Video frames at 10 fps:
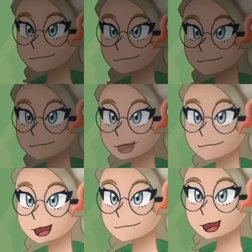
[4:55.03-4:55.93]
That
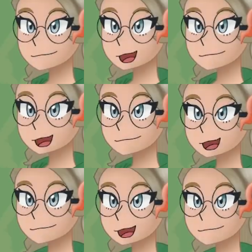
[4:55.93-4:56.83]
double into
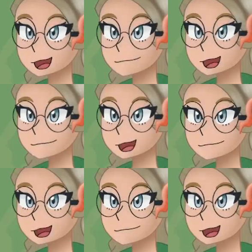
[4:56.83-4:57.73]
Aerodactyl was pretty
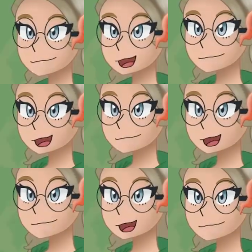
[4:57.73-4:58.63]
rough. Play
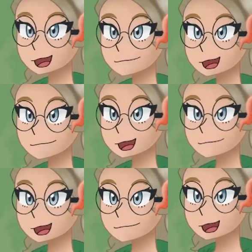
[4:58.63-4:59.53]
rough, not doing
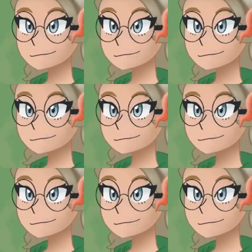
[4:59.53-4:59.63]
as much as I